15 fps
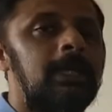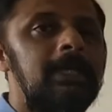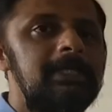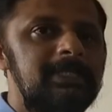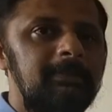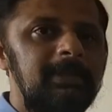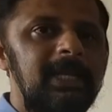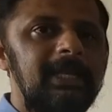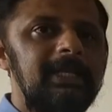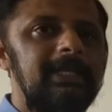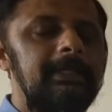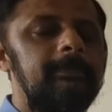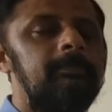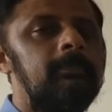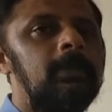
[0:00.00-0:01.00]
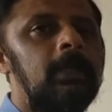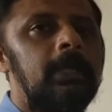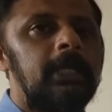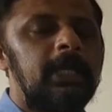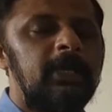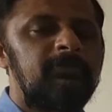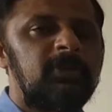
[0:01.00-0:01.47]
Similarly,
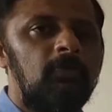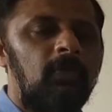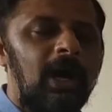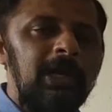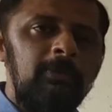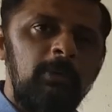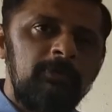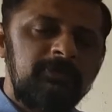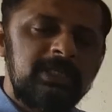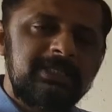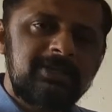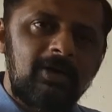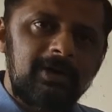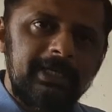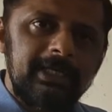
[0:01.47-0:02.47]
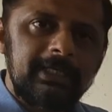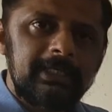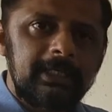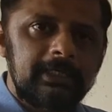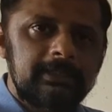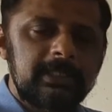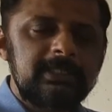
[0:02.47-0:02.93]
If the volume of the solid
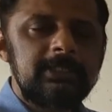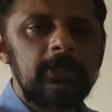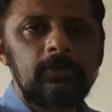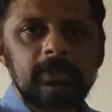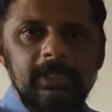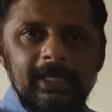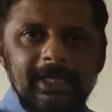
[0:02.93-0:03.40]
increases due to the